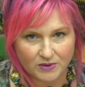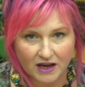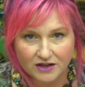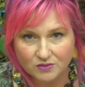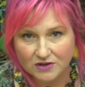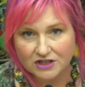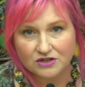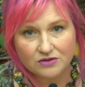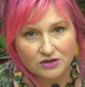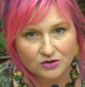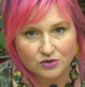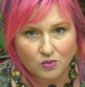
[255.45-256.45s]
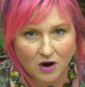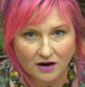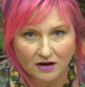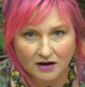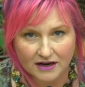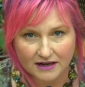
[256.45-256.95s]
because we do use
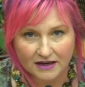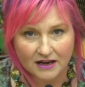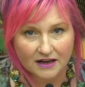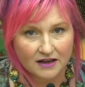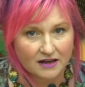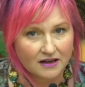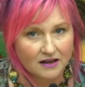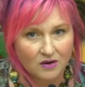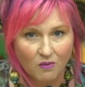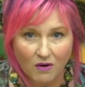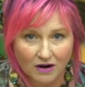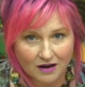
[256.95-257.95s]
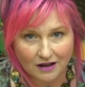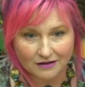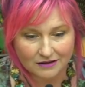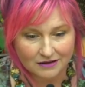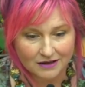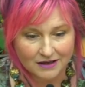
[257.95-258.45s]
water in
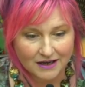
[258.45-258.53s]
watercolor.